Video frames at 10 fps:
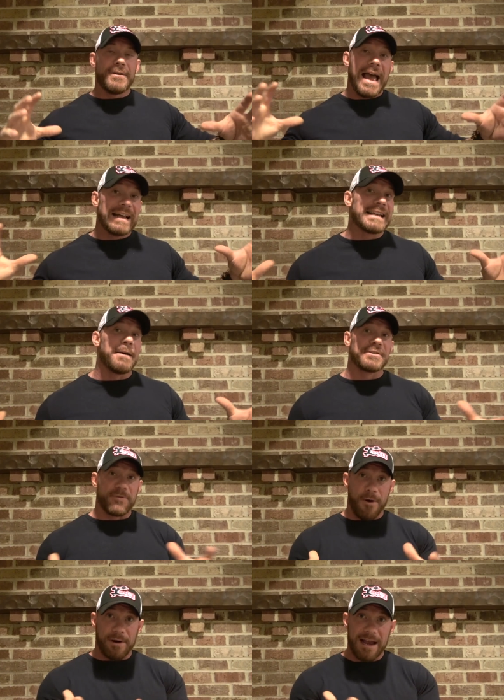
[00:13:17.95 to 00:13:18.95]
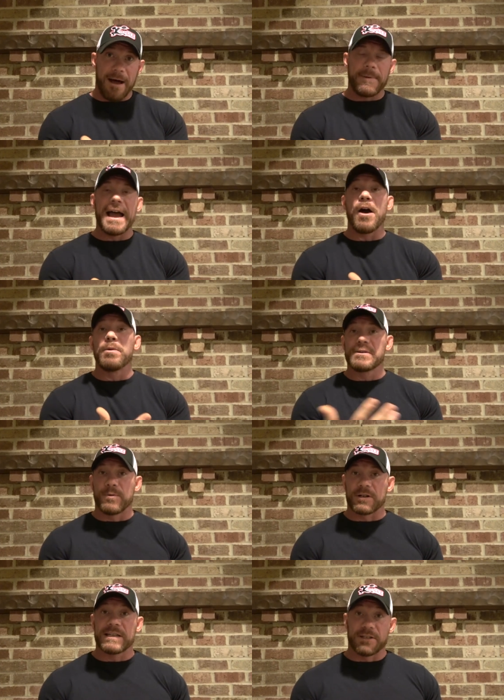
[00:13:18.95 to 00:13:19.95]
as I was growing up, I always
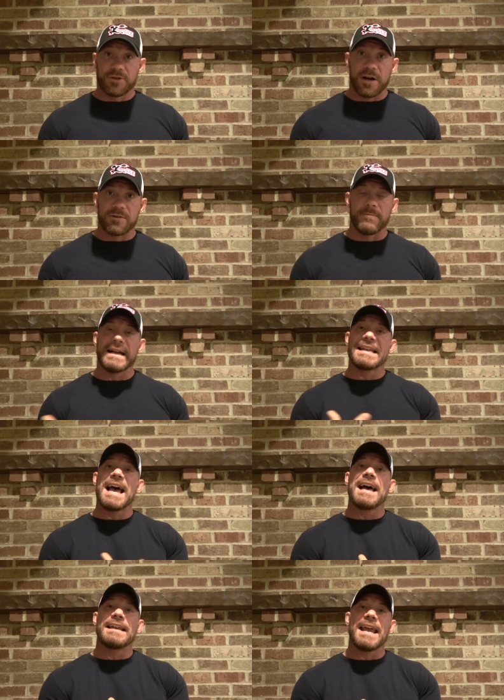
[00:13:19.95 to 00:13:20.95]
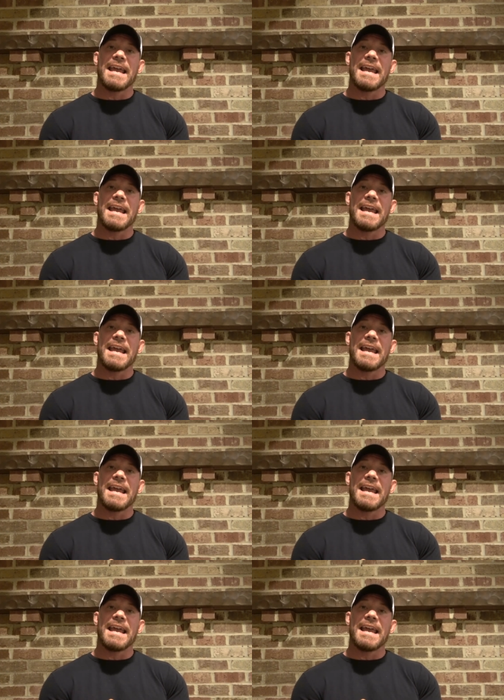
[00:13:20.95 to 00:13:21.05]
worked construction with my dad,